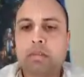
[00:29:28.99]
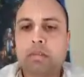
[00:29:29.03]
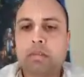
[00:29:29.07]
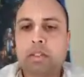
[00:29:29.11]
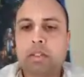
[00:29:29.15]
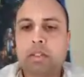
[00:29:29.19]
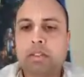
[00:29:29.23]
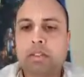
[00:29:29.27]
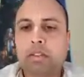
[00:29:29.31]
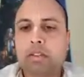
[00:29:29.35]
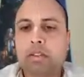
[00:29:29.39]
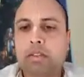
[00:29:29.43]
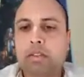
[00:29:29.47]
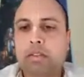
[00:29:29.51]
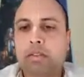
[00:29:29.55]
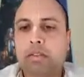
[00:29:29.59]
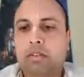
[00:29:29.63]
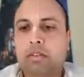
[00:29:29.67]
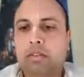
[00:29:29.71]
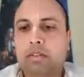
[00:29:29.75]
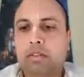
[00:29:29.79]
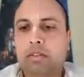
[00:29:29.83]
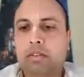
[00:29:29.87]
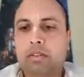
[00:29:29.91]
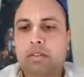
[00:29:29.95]
means
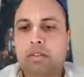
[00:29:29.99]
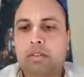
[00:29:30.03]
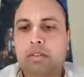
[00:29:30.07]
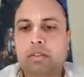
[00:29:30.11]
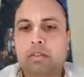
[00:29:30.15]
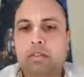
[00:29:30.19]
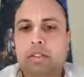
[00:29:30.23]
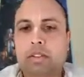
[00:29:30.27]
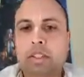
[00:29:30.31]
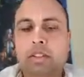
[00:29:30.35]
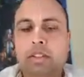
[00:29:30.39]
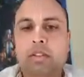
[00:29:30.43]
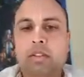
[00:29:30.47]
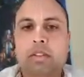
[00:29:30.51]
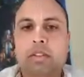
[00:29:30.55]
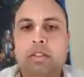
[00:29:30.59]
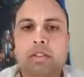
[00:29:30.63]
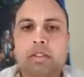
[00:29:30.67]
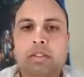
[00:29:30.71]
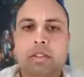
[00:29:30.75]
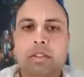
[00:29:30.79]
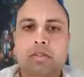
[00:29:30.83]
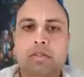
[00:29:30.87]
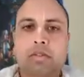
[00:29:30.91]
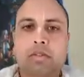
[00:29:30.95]

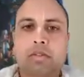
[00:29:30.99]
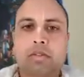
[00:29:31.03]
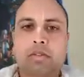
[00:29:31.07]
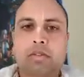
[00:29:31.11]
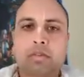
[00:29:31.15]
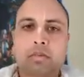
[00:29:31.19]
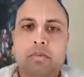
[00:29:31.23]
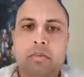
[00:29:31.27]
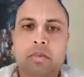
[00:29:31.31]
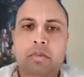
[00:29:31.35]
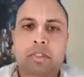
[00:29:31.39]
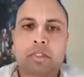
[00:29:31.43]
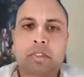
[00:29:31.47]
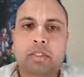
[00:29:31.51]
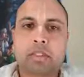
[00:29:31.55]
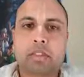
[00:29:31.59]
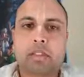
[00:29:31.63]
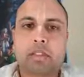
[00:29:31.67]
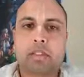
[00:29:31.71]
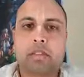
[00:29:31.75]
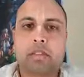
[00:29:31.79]
ignorance of, basically.